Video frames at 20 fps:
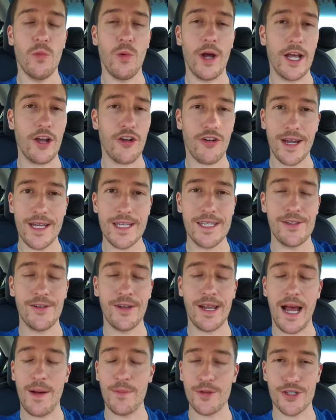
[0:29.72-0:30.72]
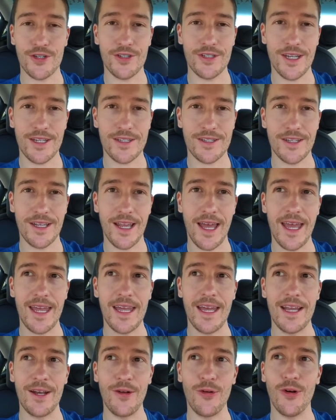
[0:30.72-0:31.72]
went crazy on Amazon
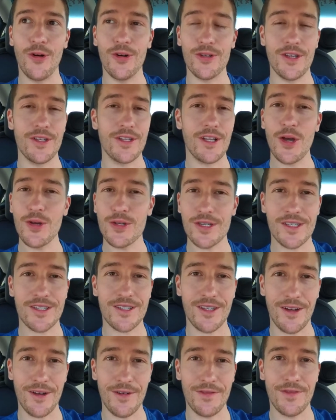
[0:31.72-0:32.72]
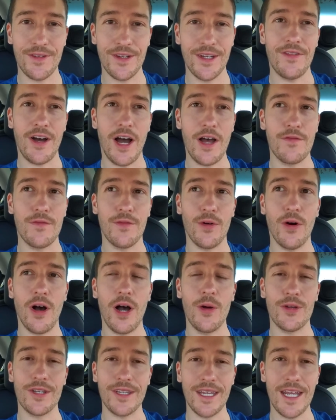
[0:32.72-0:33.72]
yesterday and ordered loads of stuff that I thought
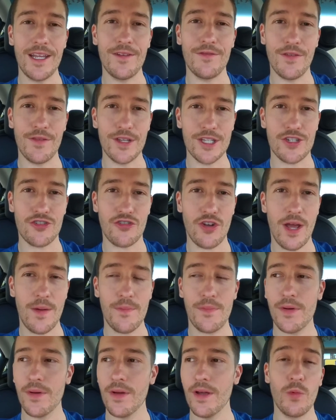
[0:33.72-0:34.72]
I would need for this trip.